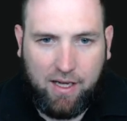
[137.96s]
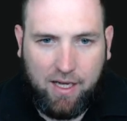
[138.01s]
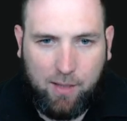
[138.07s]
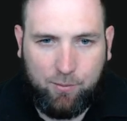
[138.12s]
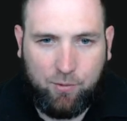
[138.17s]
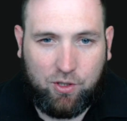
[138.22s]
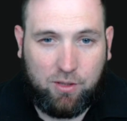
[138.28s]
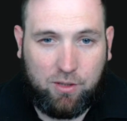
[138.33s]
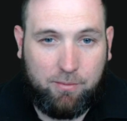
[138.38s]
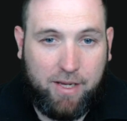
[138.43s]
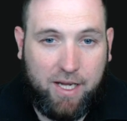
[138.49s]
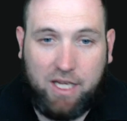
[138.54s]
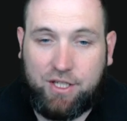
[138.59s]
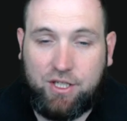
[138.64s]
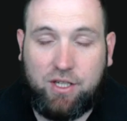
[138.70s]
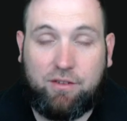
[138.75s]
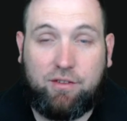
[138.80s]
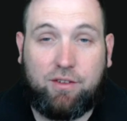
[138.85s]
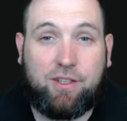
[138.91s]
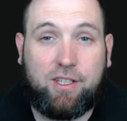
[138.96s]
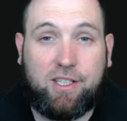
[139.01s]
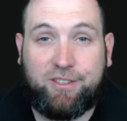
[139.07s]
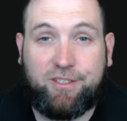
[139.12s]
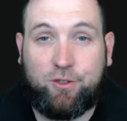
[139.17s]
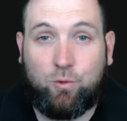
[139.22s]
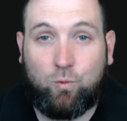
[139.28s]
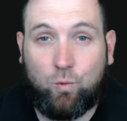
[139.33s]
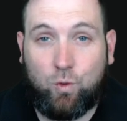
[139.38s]
I'm going to match
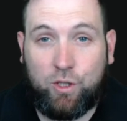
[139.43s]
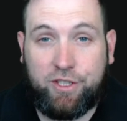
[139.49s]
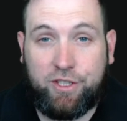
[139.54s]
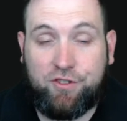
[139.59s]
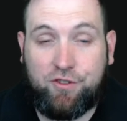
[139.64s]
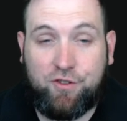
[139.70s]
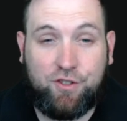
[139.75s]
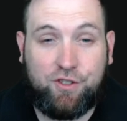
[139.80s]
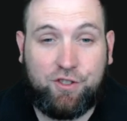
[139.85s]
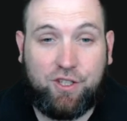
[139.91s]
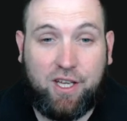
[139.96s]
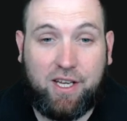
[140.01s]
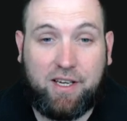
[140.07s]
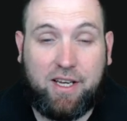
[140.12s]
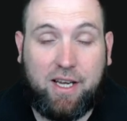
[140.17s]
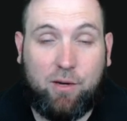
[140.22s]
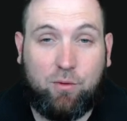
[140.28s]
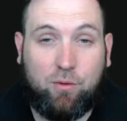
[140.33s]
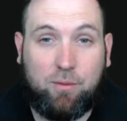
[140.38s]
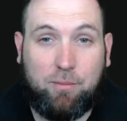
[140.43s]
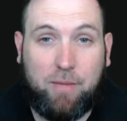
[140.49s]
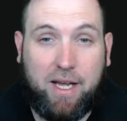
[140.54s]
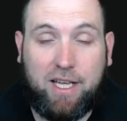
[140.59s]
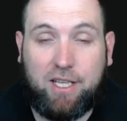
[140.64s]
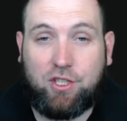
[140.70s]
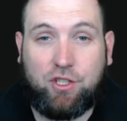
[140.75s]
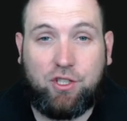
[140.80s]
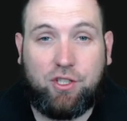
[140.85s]
everything to 1 just like I would
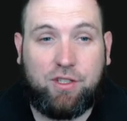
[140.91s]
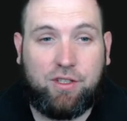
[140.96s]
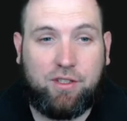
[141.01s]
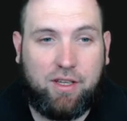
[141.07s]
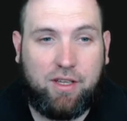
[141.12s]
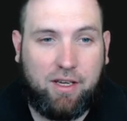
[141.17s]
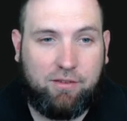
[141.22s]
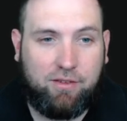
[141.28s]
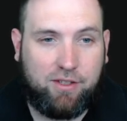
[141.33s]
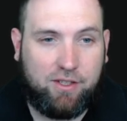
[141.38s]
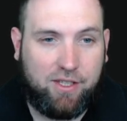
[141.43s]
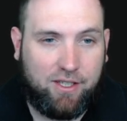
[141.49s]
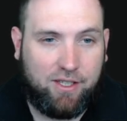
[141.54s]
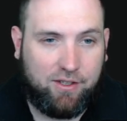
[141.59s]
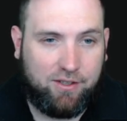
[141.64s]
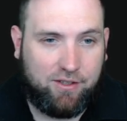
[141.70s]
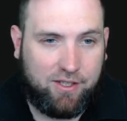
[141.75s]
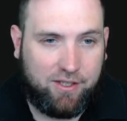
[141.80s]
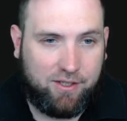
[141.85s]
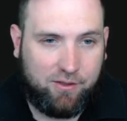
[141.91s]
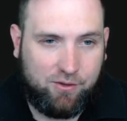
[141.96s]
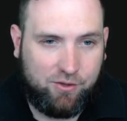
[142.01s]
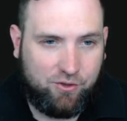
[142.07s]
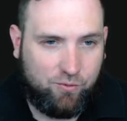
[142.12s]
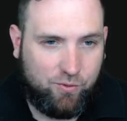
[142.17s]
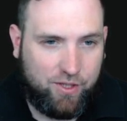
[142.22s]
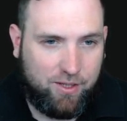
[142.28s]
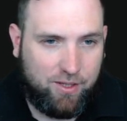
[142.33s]
match everything on
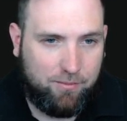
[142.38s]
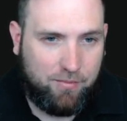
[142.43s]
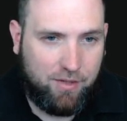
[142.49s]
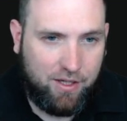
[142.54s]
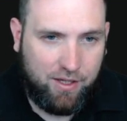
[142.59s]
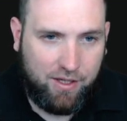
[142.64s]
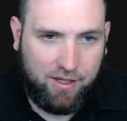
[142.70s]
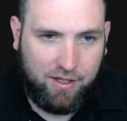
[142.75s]
Thinkorswim.